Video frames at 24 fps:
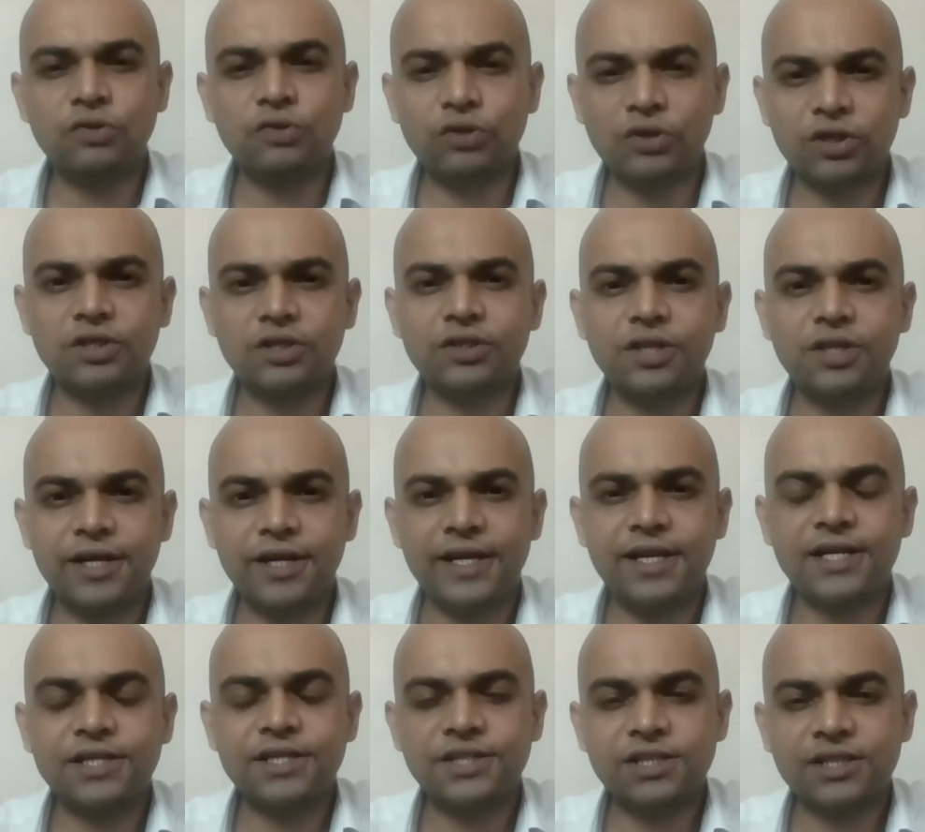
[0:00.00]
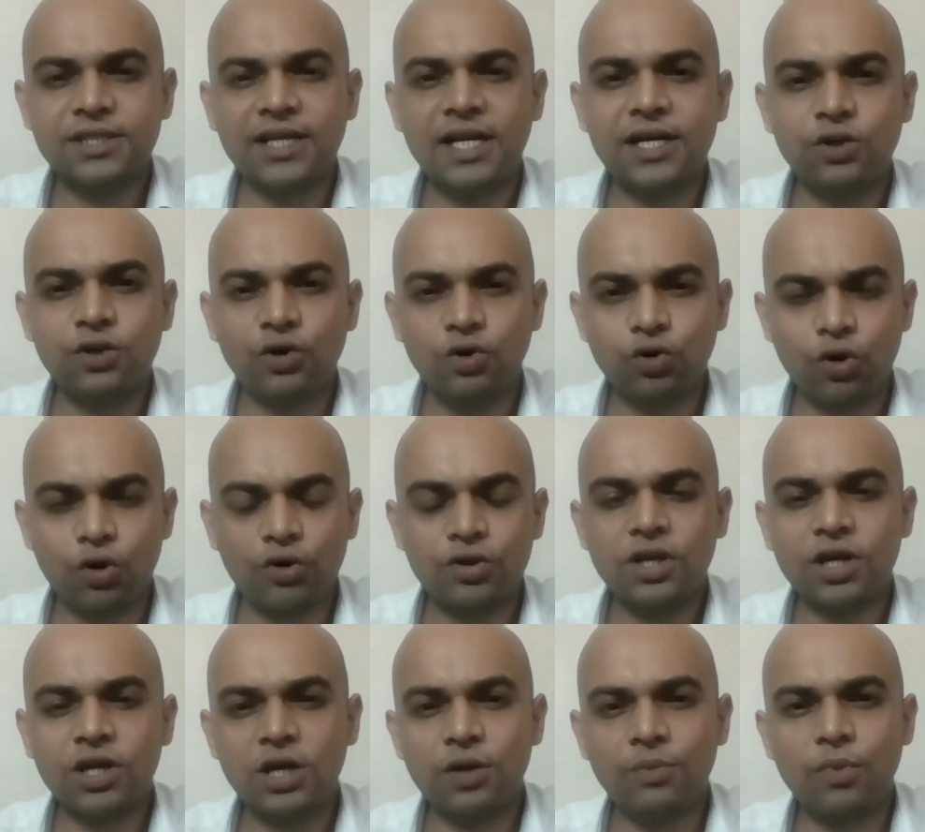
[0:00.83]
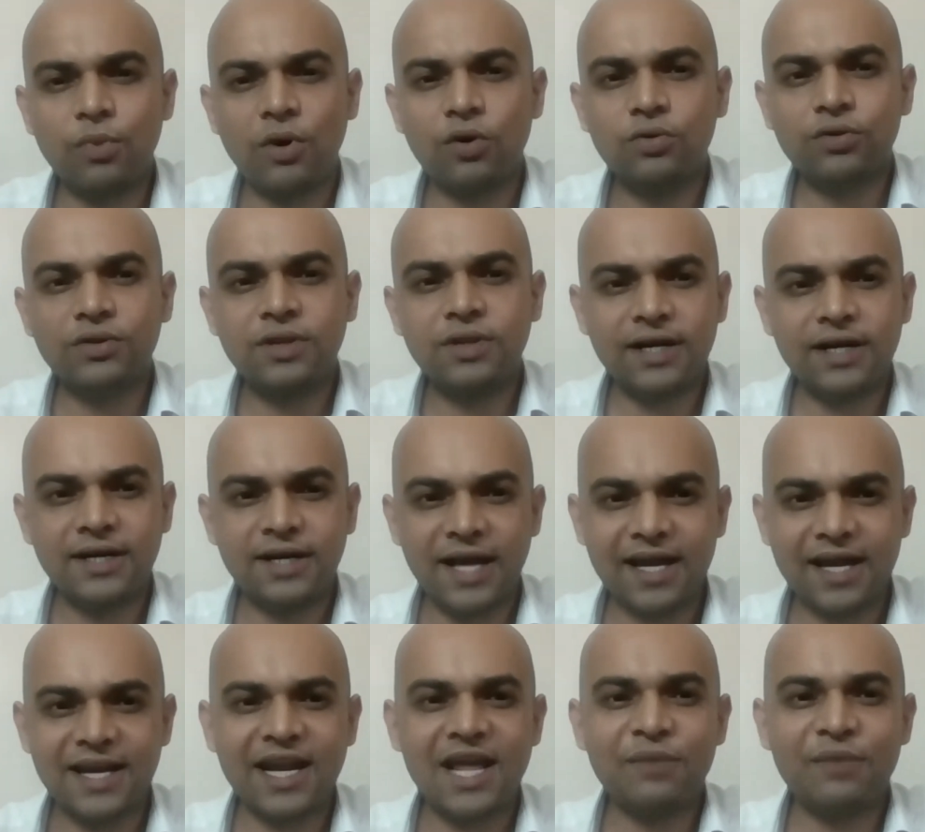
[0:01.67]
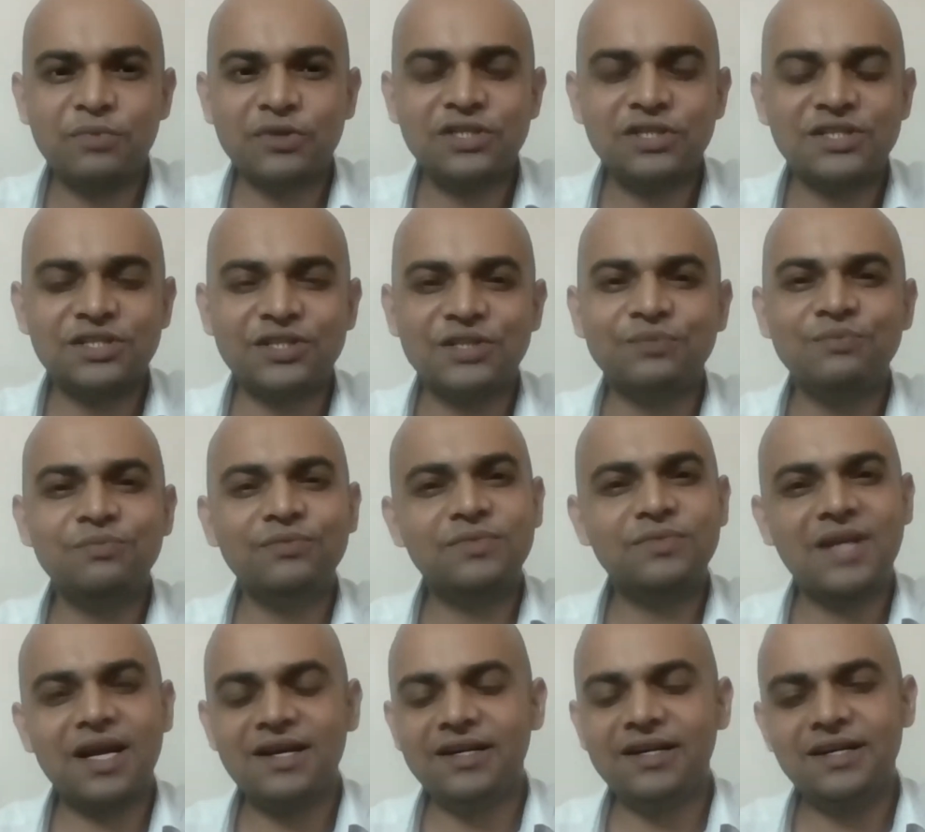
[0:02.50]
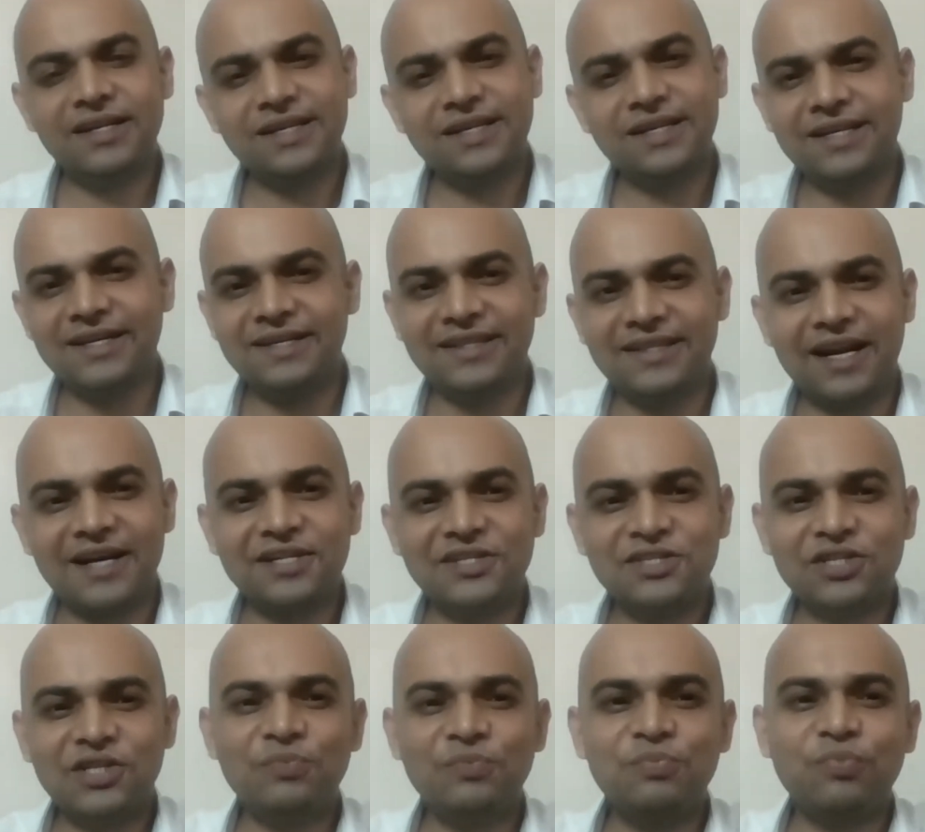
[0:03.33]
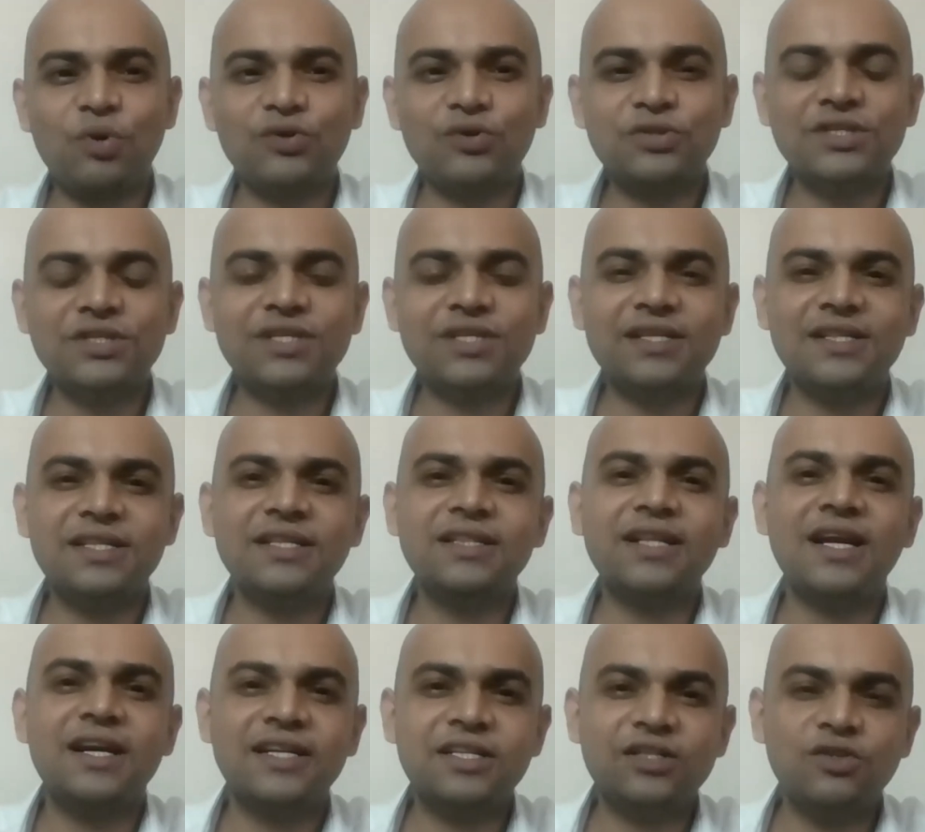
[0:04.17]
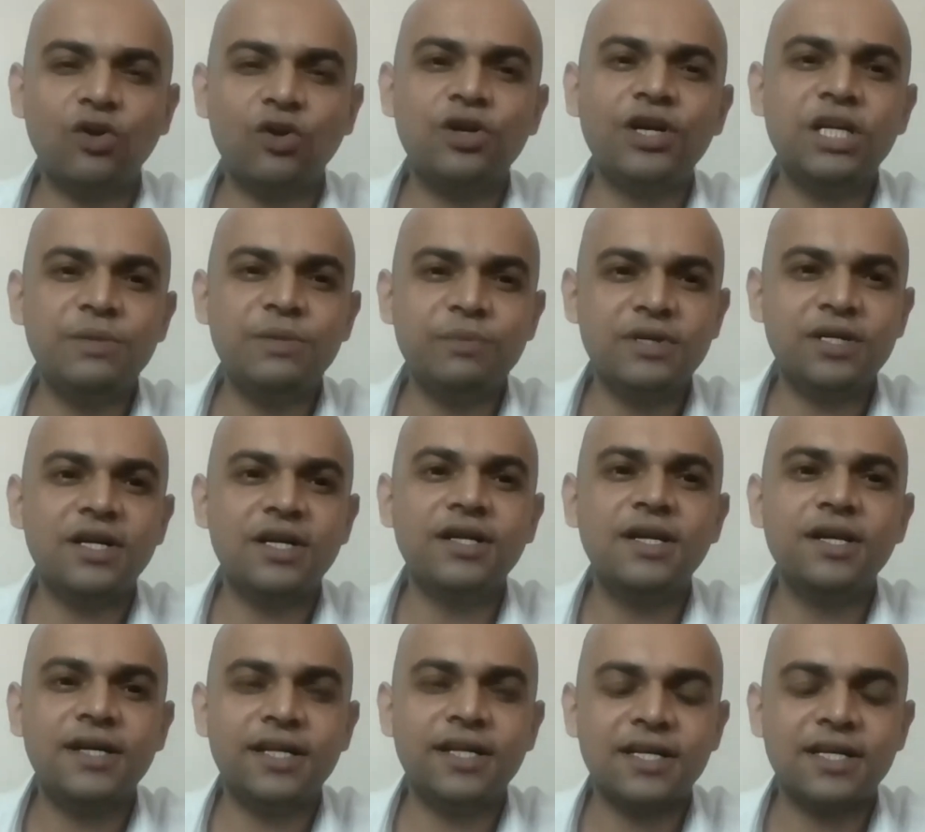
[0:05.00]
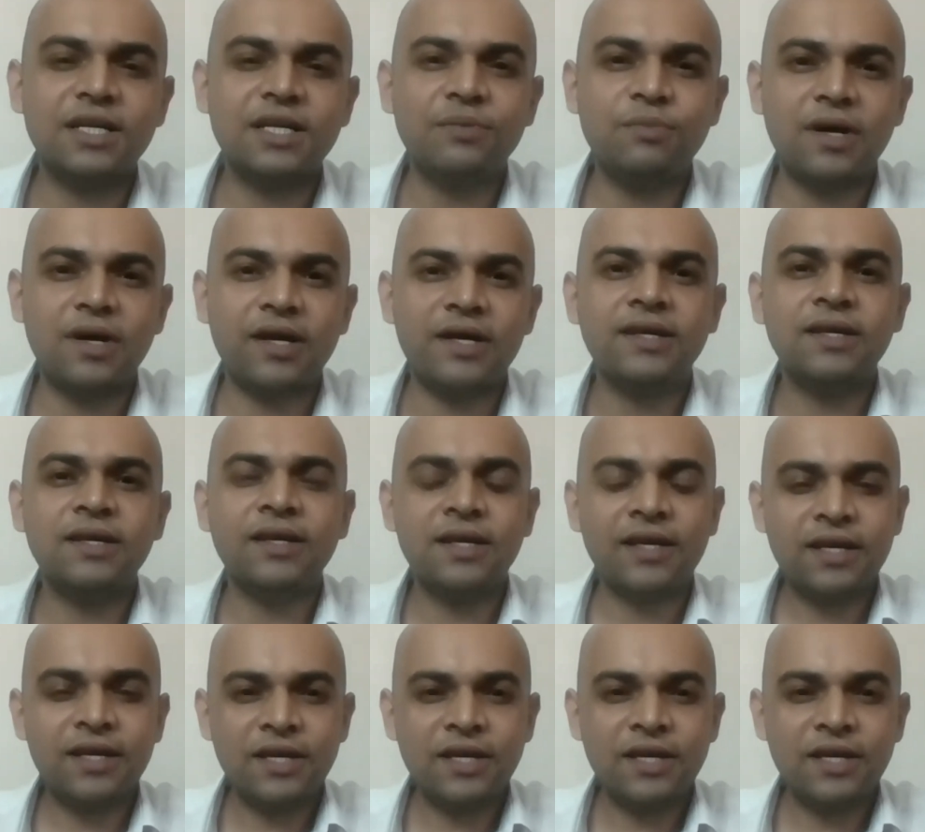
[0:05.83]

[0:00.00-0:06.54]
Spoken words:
The direction that you're talking about, that dynamicism, that is the process, I think, that has already been undertaken by